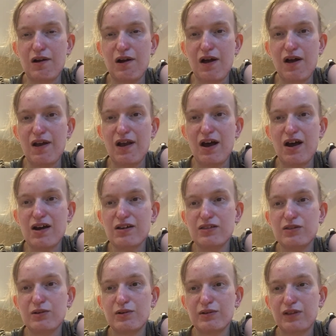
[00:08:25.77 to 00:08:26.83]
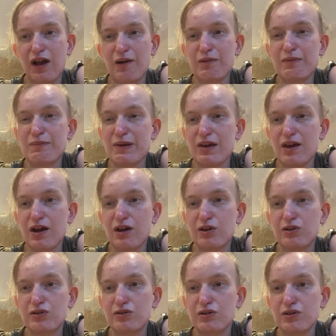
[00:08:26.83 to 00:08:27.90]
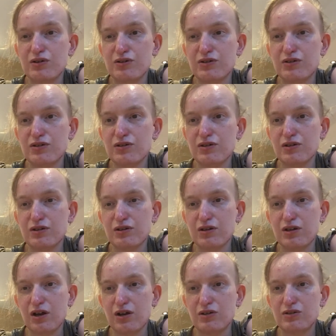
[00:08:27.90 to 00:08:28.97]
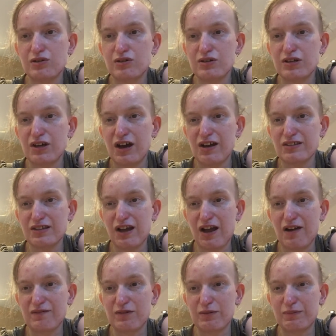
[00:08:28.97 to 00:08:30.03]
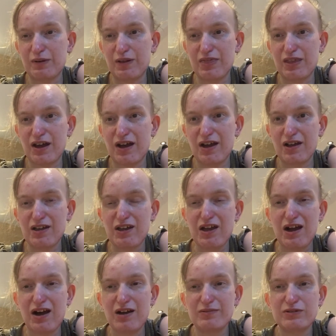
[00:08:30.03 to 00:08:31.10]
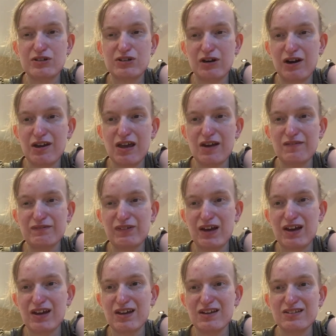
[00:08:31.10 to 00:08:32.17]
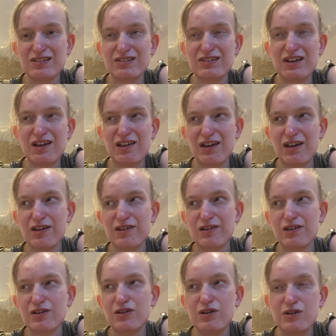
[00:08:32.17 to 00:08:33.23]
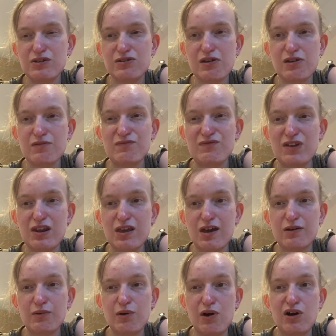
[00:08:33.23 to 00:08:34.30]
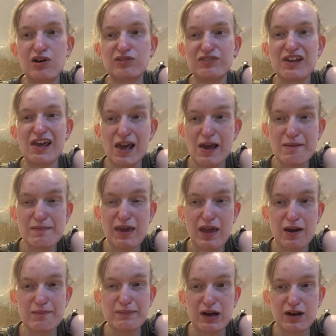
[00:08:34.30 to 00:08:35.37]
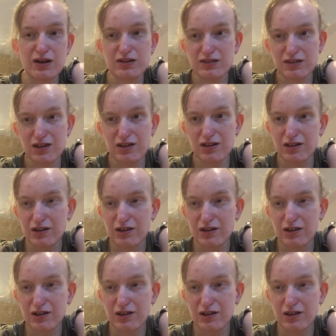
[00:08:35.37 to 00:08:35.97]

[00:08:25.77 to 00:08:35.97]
And I thought that would be a good guy to have up on there. I will try and find a YouTube video of him in person,